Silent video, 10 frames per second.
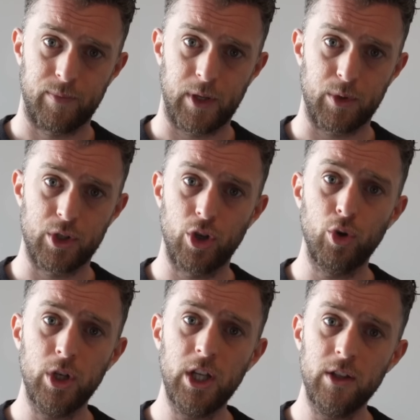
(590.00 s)
There is
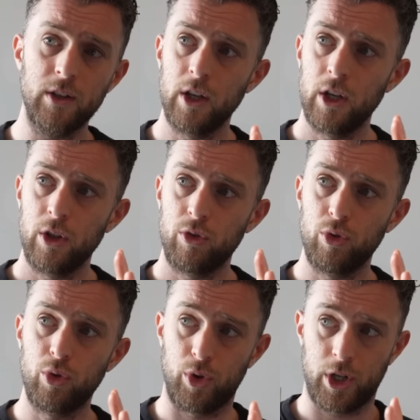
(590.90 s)
no need to
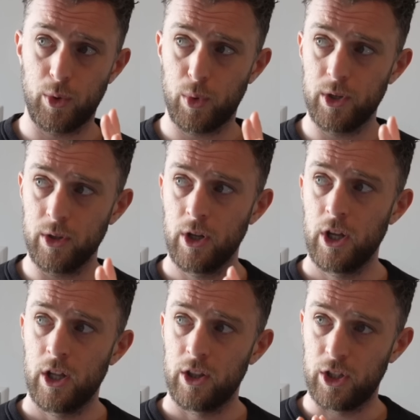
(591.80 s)
do another one.
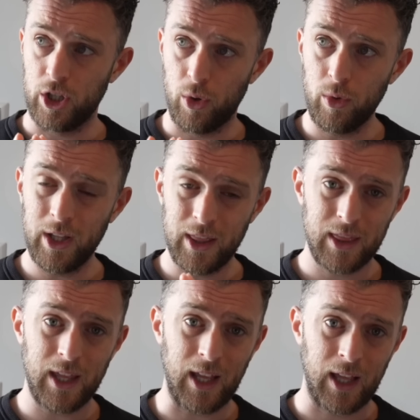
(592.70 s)
The only
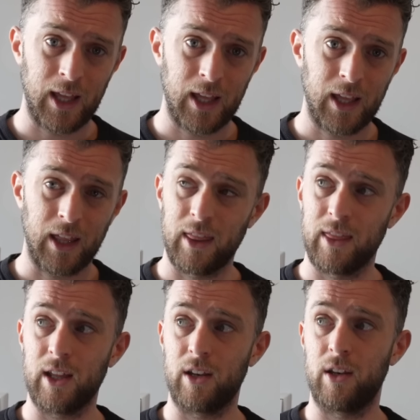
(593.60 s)
thing
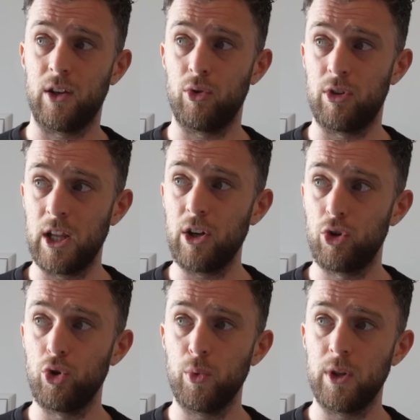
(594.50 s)
that you didn't
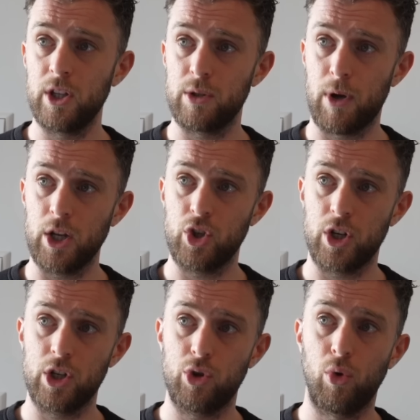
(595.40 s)
do in this match
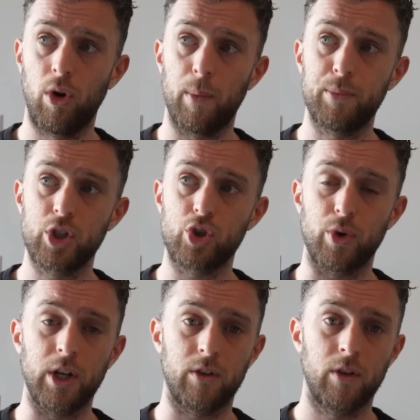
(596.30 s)
is to lob
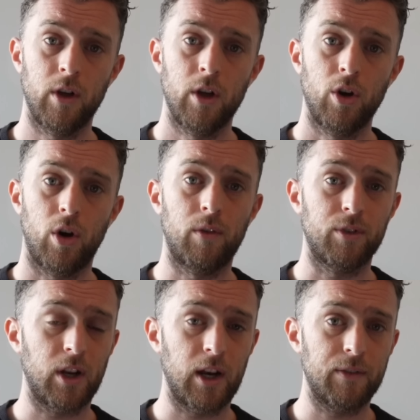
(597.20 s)
straight over
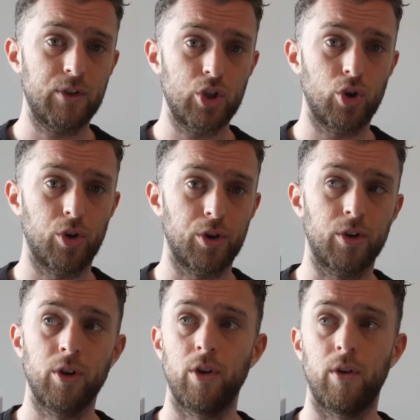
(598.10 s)
the left
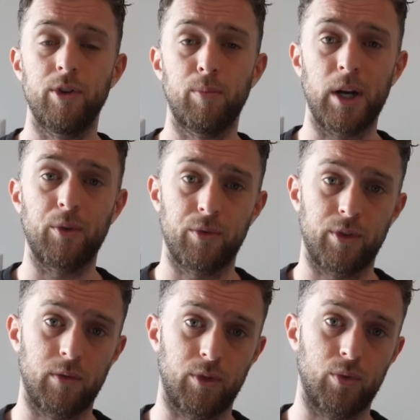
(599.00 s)
shoulder of the player in
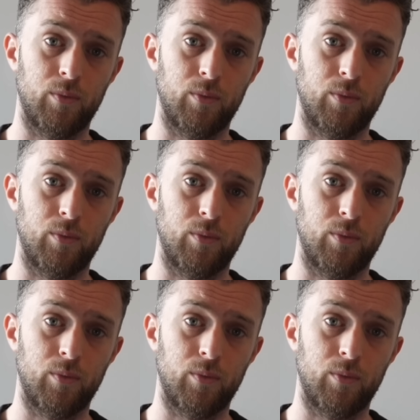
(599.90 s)
front of you.